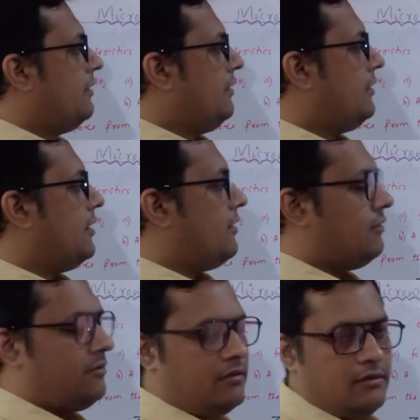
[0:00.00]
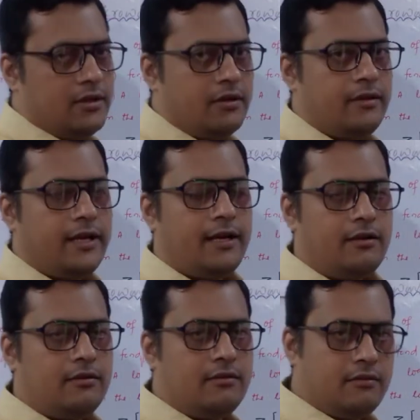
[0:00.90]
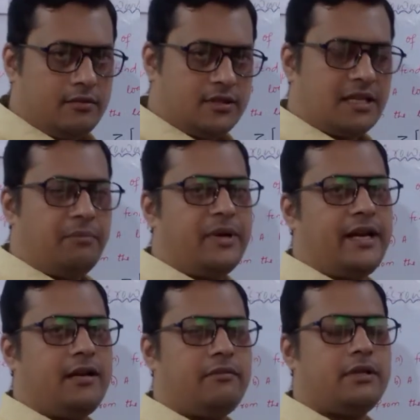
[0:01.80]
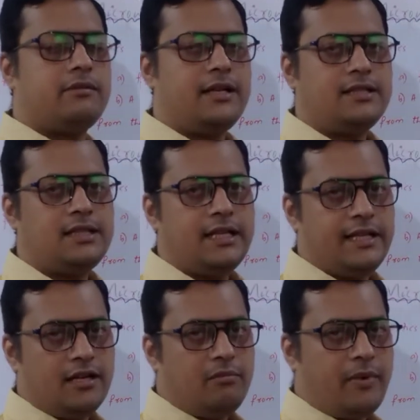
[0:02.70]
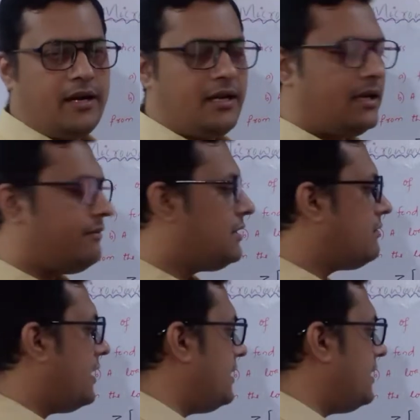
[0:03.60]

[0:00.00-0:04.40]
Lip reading: Now you need to separate which one is the real part and which one is